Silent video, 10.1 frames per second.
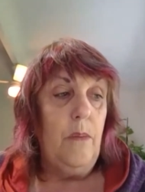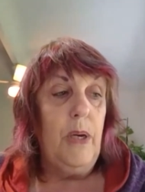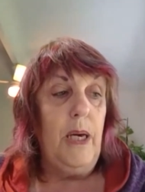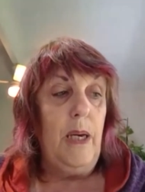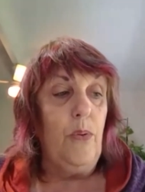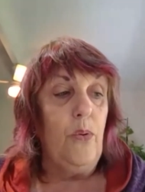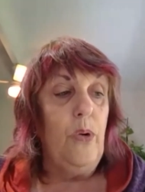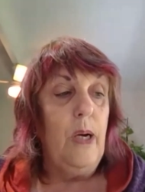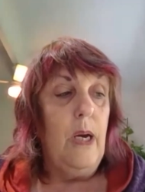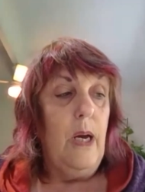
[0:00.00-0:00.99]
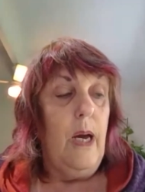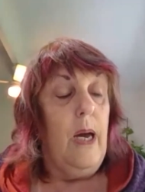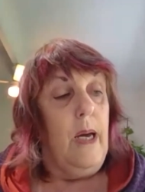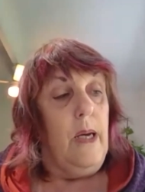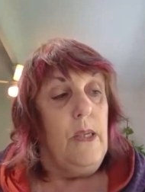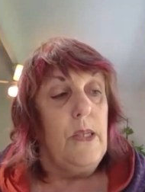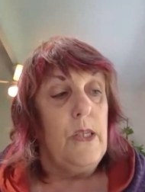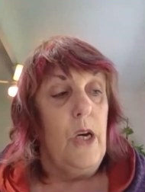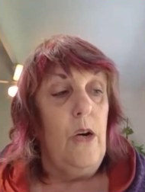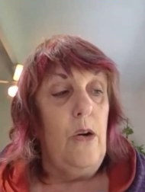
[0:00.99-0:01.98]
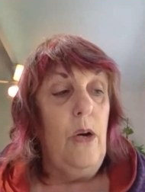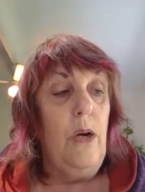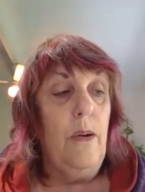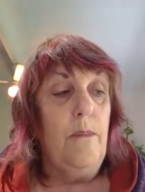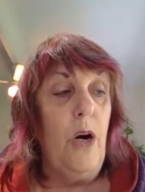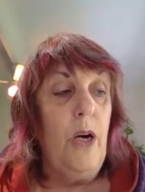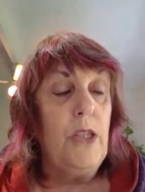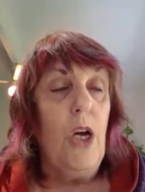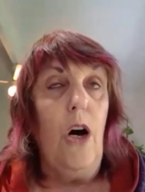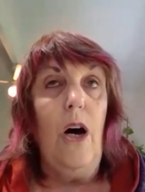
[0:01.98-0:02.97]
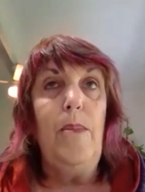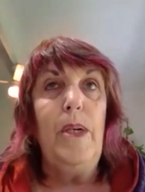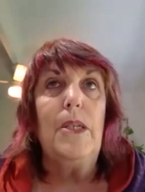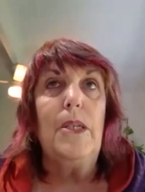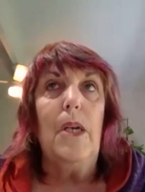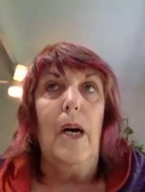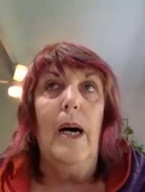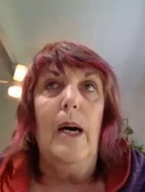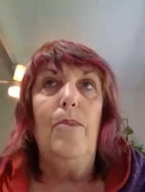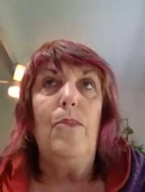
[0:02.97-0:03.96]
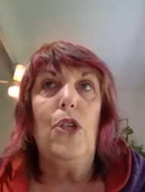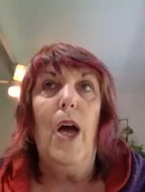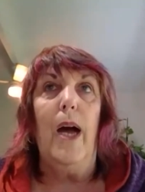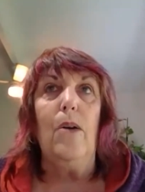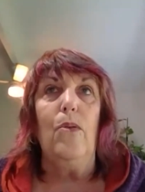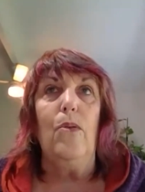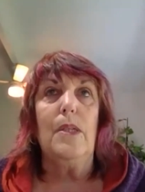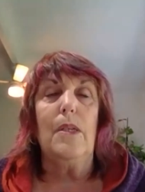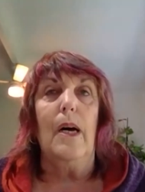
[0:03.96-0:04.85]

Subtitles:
people. So my time at CHAC was